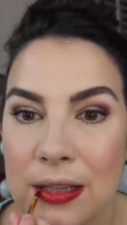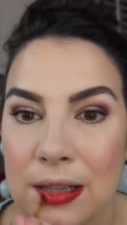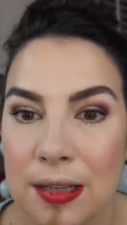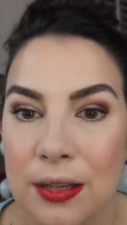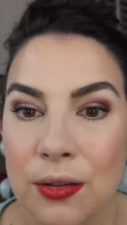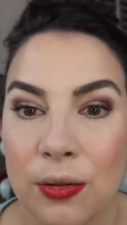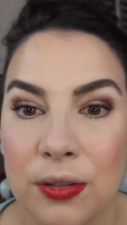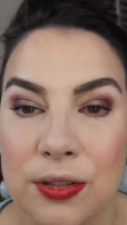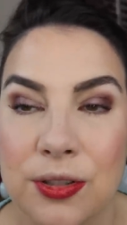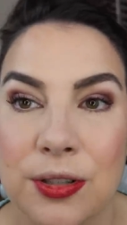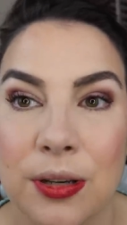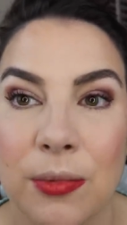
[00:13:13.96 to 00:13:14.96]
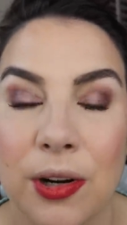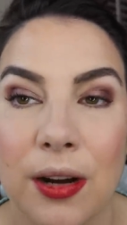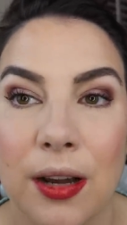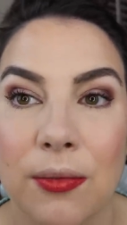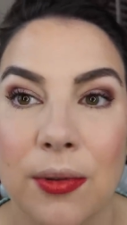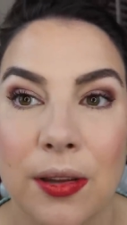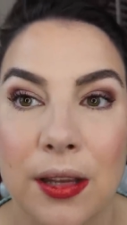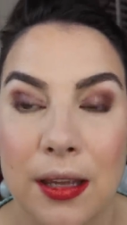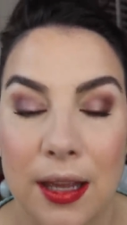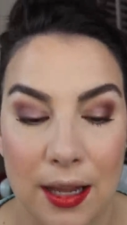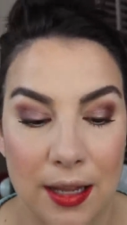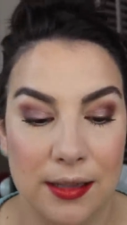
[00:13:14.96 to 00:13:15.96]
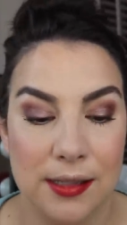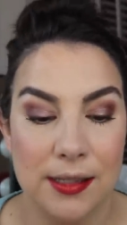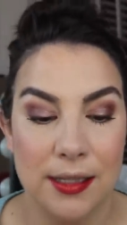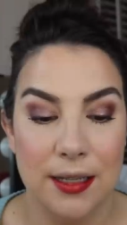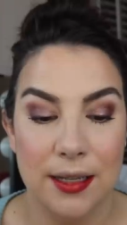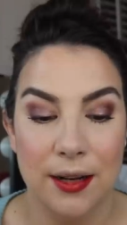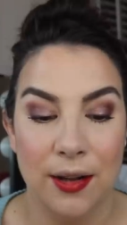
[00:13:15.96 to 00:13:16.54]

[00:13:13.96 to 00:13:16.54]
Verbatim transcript: That golden shimmer, I really can see it